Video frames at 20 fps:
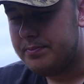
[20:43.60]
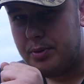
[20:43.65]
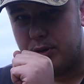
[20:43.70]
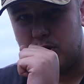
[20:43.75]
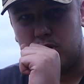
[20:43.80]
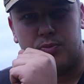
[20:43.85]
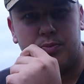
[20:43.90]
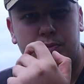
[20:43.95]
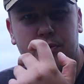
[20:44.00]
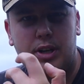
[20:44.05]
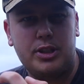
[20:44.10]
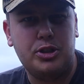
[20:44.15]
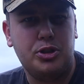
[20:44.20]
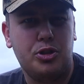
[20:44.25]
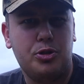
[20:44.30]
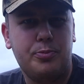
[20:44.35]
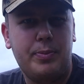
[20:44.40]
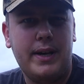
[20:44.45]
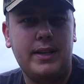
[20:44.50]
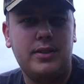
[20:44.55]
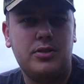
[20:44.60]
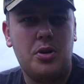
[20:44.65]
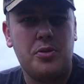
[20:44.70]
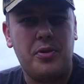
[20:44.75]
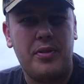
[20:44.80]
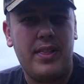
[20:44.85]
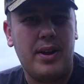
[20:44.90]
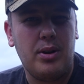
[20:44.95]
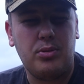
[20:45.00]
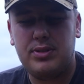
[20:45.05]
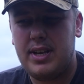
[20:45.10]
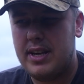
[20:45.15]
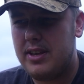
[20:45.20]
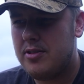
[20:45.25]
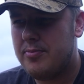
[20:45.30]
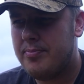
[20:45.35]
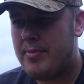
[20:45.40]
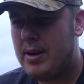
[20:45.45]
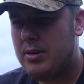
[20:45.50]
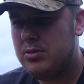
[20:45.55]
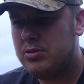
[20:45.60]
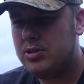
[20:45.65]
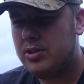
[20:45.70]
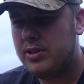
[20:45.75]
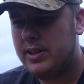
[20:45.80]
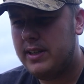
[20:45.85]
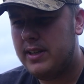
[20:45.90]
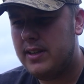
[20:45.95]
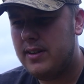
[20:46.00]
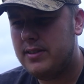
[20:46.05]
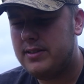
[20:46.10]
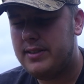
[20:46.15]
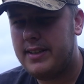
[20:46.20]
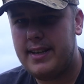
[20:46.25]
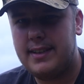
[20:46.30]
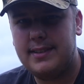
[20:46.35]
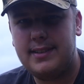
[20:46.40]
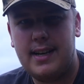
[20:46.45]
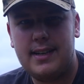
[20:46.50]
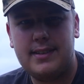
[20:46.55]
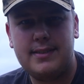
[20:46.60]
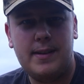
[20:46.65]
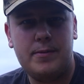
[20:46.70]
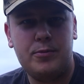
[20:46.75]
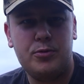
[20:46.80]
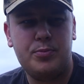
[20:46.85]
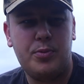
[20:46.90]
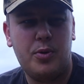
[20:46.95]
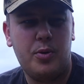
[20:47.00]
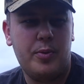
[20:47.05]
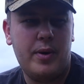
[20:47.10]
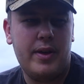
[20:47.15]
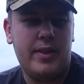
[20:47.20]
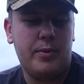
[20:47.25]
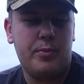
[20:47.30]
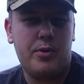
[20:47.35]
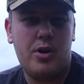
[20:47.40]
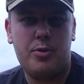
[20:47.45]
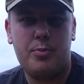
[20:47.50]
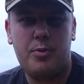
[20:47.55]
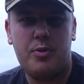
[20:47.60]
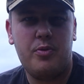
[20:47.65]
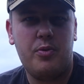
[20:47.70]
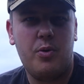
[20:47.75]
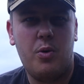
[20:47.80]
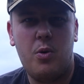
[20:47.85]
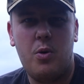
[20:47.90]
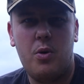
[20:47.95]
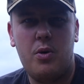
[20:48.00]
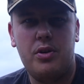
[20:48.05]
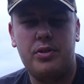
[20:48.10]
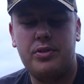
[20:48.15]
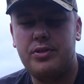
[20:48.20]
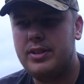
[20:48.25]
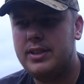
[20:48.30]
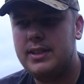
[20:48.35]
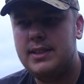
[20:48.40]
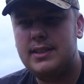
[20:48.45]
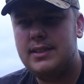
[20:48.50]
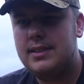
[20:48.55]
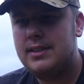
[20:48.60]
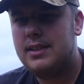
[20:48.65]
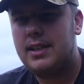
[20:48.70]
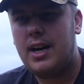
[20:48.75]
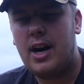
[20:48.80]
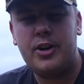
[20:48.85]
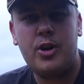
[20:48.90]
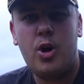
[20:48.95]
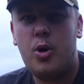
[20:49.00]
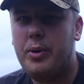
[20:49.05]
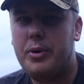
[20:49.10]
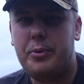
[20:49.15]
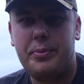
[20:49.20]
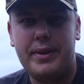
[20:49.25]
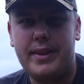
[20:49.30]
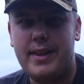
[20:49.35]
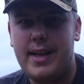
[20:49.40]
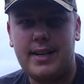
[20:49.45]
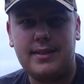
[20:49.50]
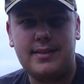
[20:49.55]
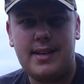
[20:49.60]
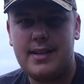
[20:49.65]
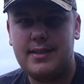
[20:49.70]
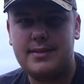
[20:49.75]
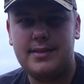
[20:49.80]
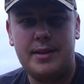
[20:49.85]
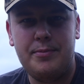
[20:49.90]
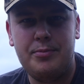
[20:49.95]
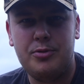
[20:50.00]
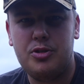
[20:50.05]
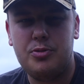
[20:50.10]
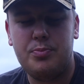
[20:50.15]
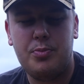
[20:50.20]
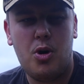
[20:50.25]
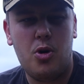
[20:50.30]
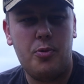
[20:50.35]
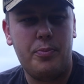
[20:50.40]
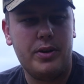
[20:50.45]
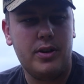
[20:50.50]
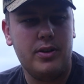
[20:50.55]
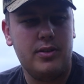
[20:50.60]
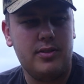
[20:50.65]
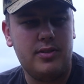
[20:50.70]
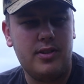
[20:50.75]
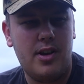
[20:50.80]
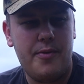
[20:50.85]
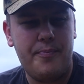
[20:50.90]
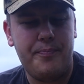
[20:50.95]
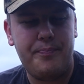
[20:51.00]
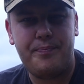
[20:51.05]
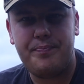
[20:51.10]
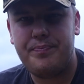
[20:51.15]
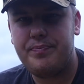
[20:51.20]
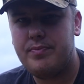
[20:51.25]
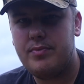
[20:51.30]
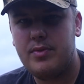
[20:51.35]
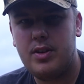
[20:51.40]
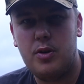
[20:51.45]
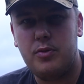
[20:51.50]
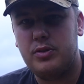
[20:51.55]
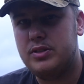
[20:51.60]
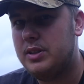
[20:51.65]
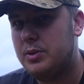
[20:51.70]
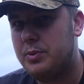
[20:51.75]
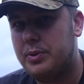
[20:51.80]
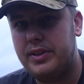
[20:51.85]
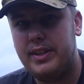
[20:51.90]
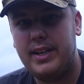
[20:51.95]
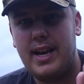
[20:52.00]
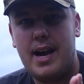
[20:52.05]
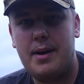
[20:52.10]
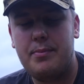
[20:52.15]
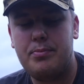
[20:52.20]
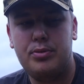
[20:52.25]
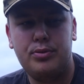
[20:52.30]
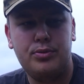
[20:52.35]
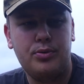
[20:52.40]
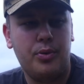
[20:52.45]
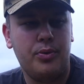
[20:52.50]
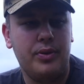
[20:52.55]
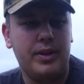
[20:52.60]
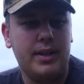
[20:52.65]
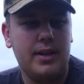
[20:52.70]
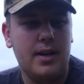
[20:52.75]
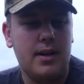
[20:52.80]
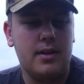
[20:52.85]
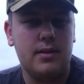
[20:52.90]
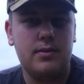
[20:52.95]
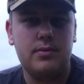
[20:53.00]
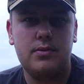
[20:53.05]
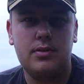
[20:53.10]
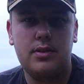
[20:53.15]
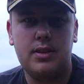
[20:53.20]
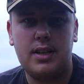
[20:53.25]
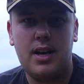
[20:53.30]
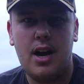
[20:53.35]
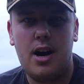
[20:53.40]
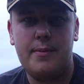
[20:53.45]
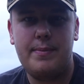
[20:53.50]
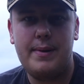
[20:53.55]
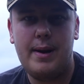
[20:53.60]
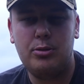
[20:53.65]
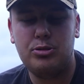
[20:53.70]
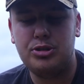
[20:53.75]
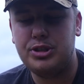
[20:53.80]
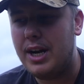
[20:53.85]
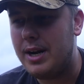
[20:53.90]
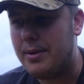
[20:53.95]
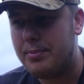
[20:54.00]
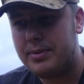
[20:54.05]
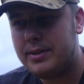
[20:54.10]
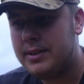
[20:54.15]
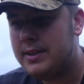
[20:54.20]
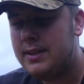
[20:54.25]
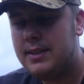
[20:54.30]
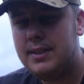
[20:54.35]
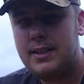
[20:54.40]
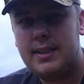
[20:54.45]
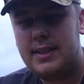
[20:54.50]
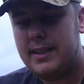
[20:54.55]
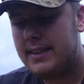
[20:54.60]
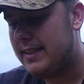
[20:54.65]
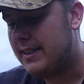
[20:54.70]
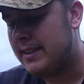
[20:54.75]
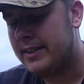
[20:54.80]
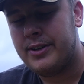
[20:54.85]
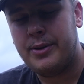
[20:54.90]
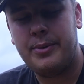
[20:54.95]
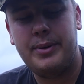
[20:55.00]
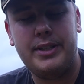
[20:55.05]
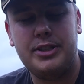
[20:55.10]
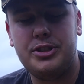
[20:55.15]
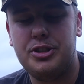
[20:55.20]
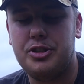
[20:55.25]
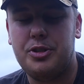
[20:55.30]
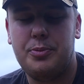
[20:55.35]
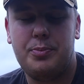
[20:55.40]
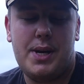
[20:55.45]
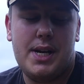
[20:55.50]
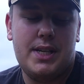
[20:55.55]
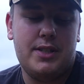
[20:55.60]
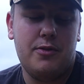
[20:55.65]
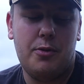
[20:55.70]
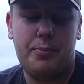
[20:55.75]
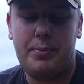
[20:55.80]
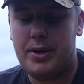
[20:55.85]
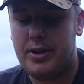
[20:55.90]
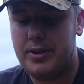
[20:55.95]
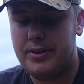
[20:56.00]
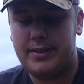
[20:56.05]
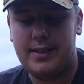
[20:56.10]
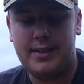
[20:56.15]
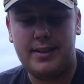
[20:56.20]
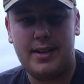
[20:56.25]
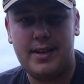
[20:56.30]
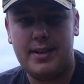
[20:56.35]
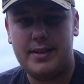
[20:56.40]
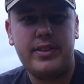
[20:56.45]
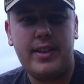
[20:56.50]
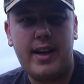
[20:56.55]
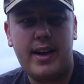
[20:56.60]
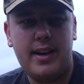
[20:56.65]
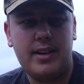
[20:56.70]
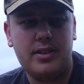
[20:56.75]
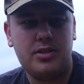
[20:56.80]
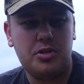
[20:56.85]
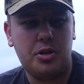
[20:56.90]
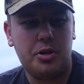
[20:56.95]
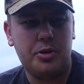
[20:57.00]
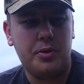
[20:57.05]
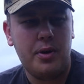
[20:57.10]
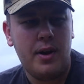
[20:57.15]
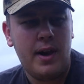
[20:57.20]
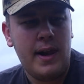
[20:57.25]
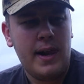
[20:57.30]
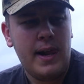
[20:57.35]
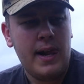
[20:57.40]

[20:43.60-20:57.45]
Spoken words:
Put some fresh hook baits on, and then I'll take them out to the exact same spot where they were before. And I know it'll be the exact same spot because obviously with the app on the Carp Lounge app, you know, it's just a press of a button and you're there. So